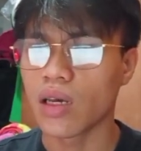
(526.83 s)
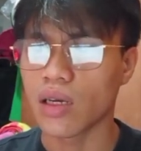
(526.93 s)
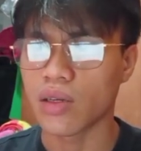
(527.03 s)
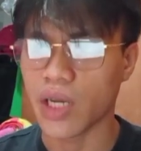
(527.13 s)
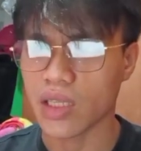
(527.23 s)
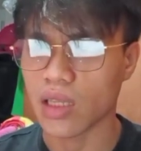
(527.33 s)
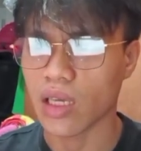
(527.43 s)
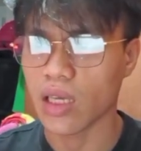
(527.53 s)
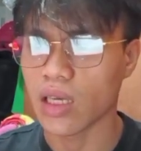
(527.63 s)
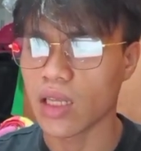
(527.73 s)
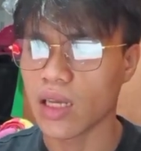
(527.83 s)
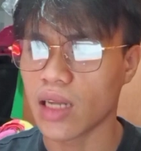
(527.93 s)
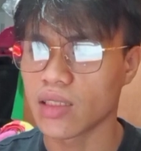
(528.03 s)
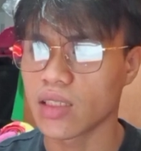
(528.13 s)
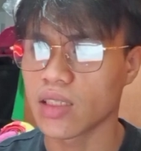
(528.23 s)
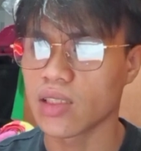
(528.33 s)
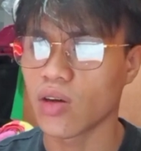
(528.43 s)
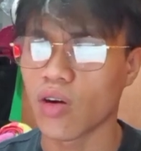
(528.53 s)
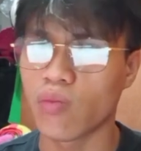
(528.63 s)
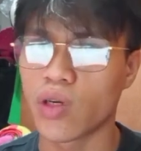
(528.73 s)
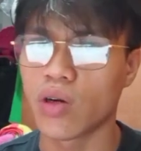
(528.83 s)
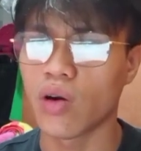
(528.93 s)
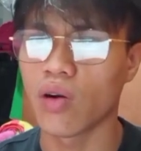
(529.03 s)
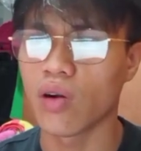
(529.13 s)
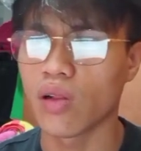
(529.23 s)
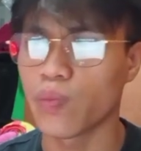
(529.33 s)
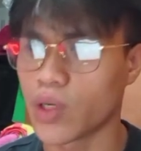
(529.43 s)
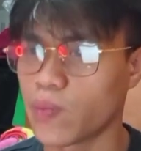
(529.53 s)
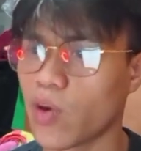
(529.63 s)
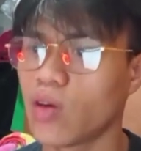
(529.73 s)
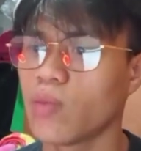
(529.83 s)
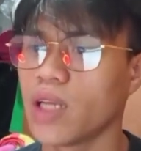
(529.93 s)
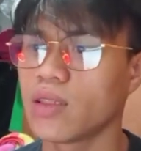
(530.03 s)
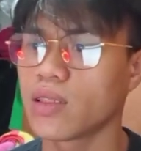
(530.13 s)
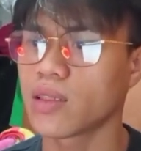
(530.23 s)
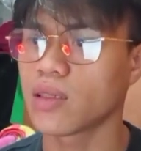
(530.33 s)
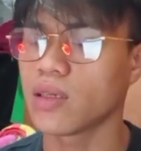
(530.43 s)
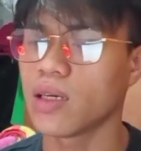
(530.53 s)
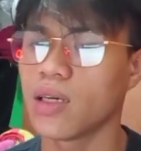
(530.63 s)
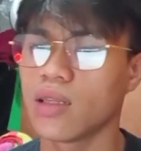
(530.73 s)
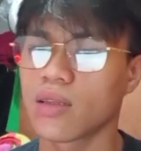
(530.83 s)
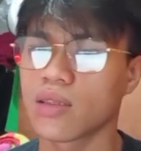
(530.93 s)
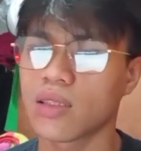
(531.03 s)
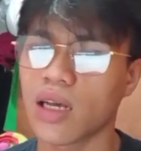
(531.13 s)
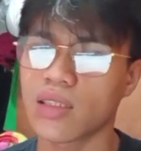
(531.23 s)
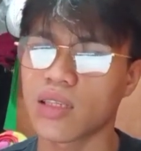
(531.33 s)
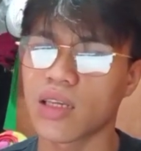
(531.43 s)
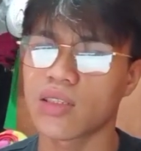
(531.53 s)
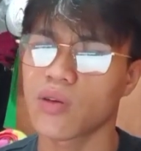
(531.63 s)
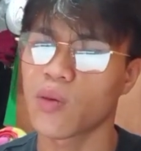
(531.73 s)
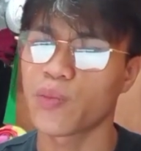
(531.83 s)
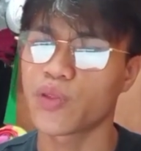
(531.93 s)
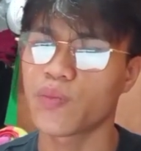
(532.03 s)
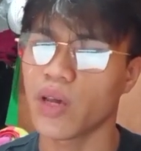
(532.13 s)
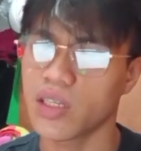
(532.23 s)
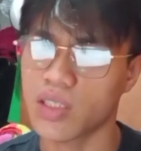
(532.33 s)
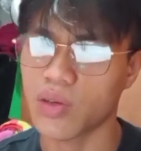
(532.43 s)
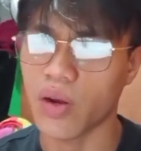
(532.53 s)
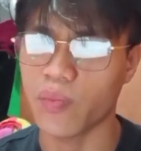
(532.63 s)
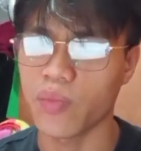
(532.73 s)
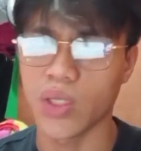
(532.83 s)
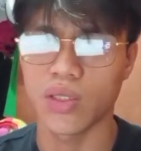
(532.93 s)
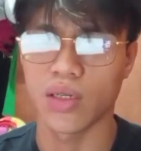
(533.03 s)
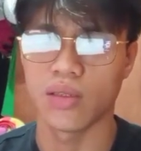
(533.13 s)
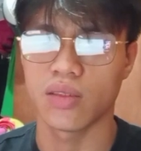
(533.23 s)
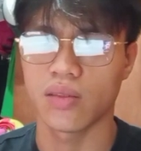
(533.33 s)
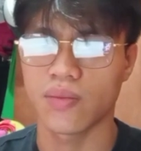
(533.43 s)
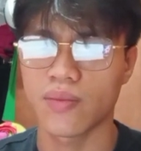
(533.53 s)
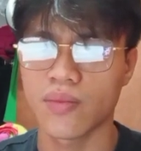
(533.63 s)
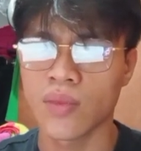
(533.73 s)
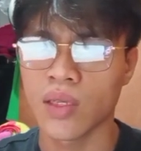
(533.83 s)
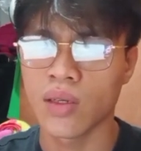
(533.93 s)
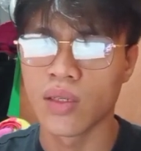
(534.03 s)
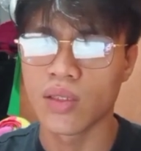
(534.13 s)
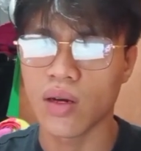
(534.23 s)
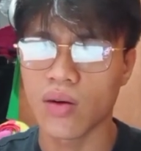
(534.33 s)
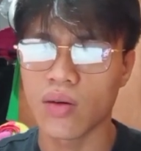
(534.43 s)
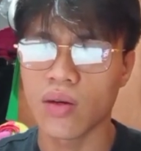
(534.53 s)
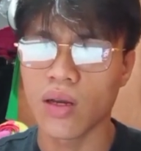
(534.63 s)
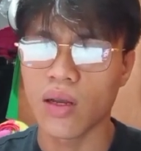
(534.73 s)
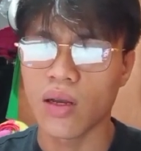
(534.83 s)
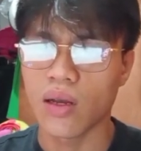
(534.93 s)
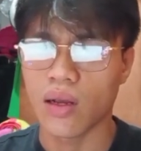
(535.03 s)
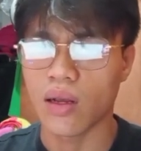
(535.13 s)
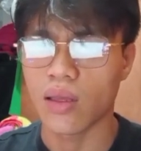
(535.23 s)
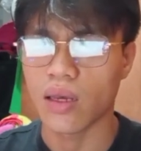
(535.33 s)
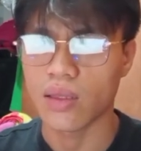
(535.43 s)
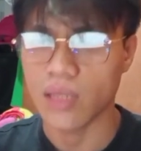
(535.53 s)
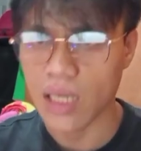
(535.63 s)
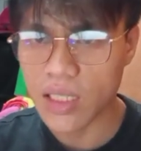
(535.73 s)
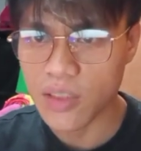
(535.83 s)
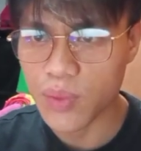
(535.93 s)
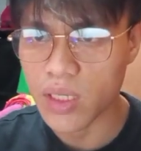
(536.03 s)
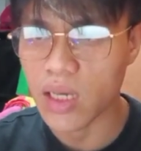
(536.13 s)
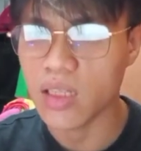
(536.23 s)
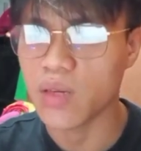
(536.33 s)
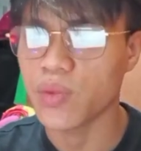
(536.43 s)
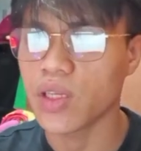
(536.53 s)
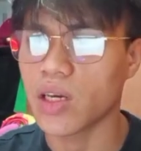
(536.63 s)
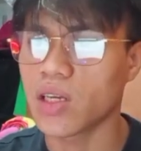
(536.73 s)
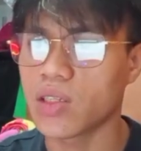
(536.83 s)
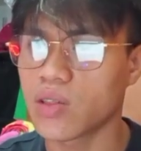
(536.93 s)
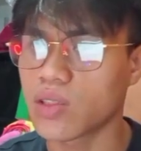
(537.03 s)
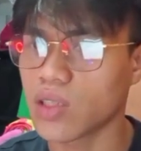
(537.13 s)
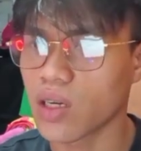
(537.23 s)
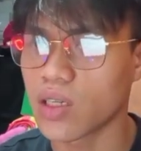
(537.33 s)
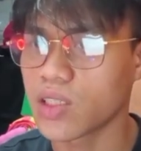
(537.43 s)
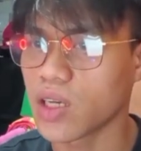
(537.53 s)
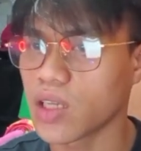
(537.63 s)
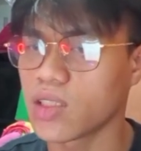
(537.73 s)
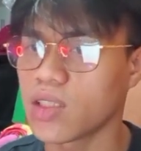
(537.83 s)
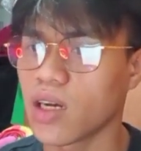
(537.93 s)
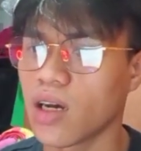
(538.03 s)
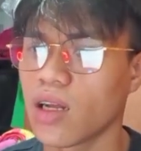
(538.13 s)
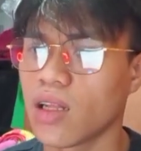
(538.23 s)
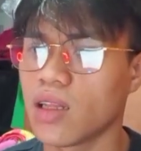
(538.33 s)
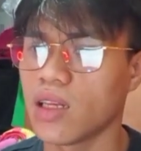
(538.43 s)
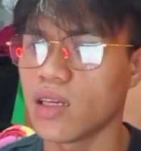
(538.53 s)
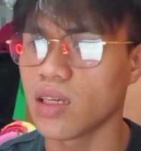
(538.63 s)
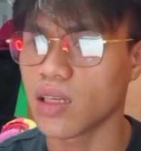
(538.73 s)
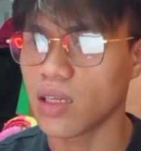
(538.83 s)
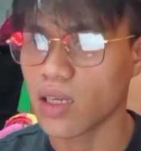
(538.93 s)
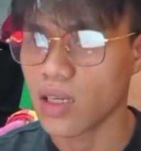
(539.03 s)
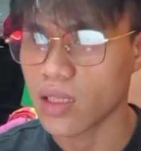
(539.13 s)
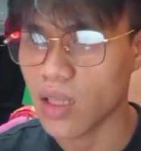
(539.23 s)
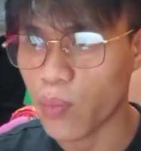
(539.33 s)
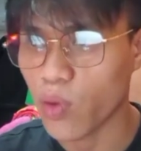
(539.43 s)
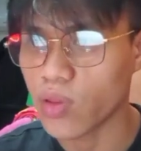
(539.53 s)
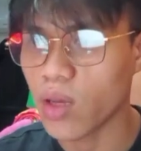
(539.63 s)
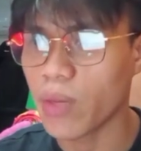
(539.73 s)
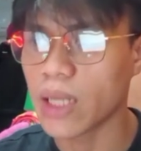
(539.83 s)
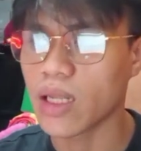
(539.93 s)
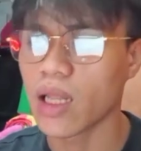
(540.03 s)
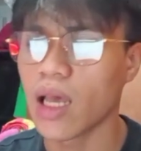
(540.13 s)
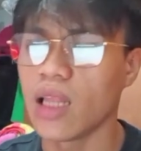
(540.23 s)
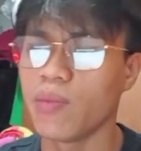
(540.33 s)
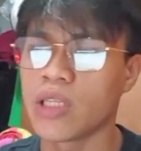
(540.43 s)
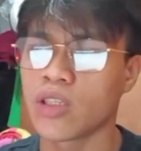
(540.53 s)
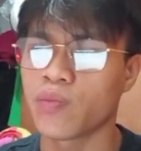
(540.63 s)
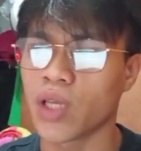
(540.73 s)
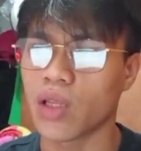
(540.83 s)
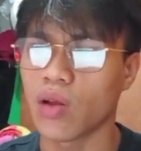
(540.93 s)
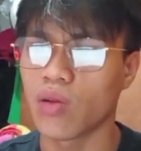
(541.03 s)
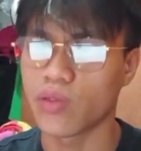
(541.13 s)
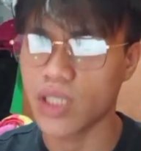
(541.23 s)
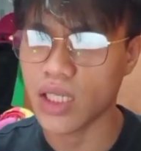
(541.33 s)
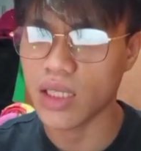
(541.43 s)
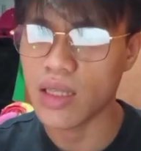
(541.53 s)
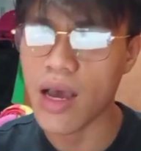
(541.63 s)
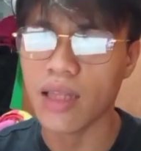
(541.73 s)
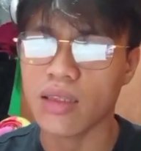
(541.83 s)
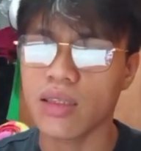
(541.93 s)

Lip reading: greatly enhancing the overall performance and success of spacecraft missions. So DSP and communications are essentially the fundamental elements of technology that